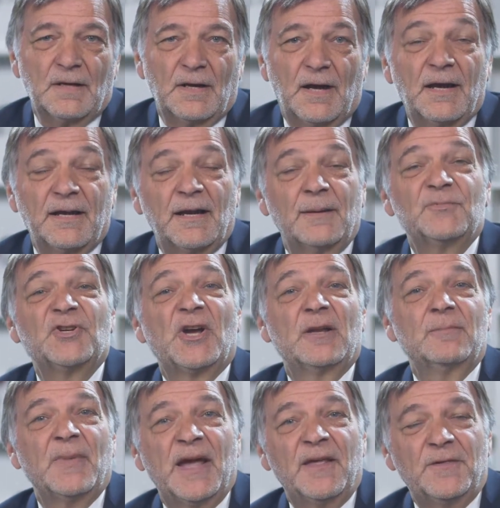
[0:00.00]
Hi, I'm
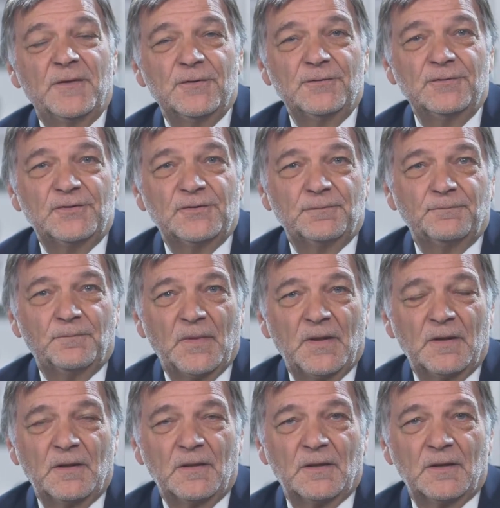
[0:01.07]
John Mathews,
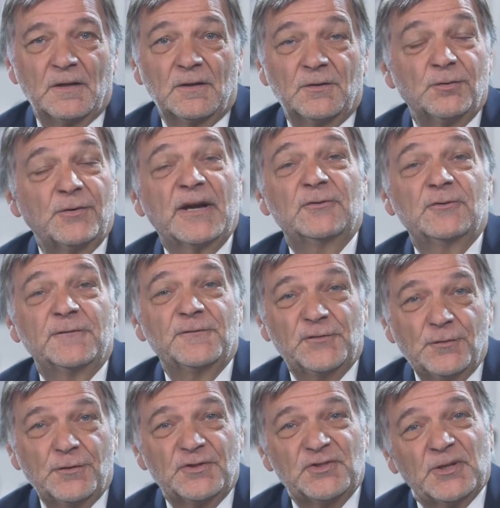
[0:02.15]
the Director of
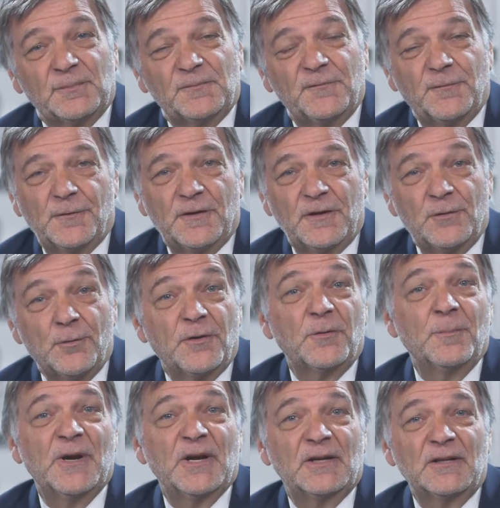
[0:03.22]
Stewardship for the North
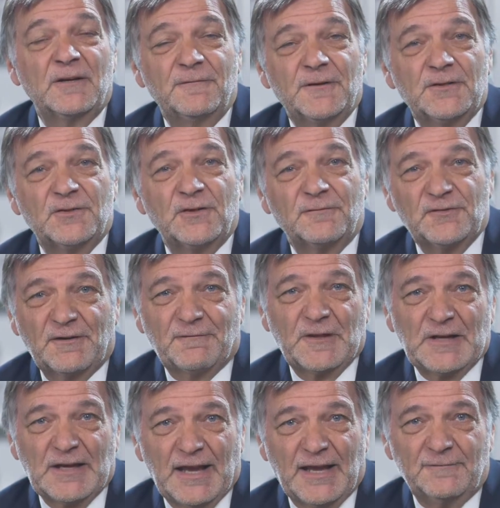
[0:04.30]
American Division of
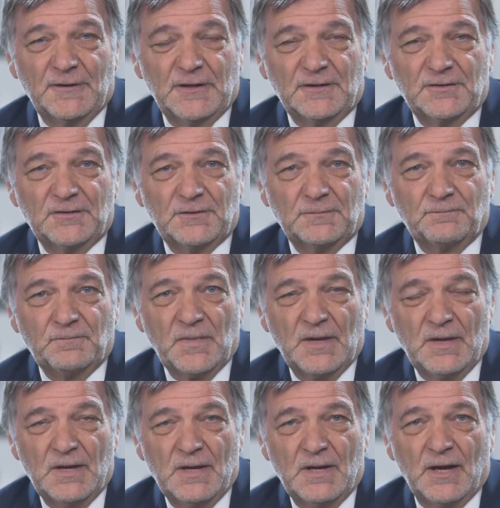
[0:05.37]
Seventh-day Adventist.
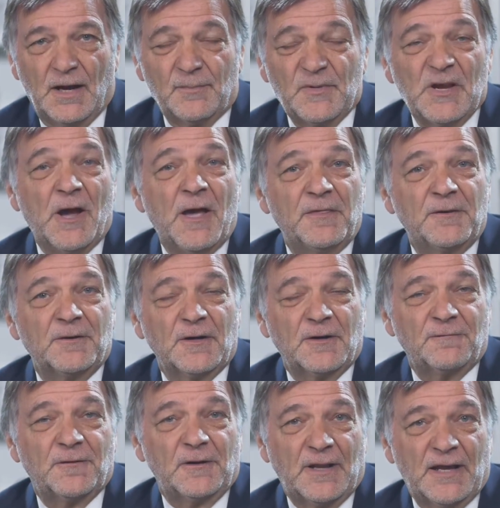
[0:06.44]
I'm the author
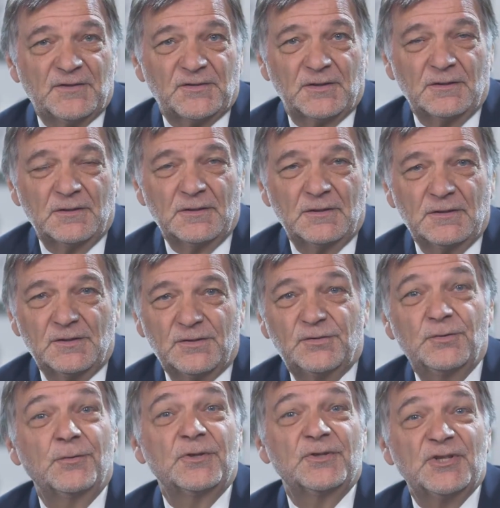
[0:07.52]
of the lesson,
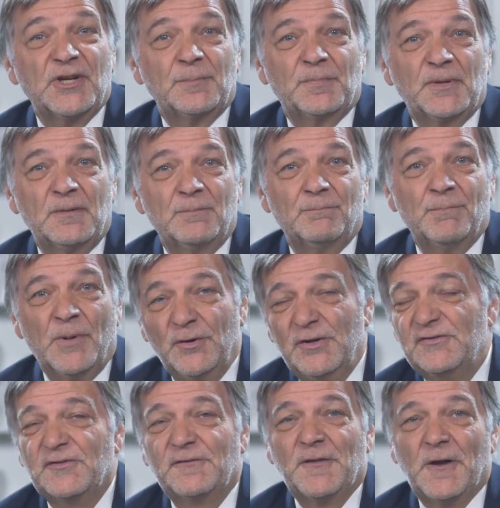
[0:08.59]
Stewardship,
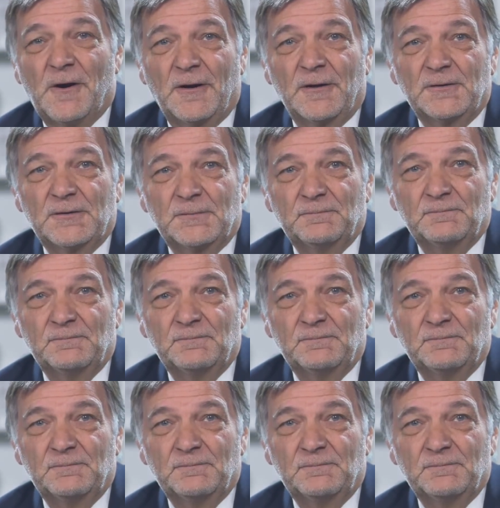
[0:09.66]
Motives of the Heart.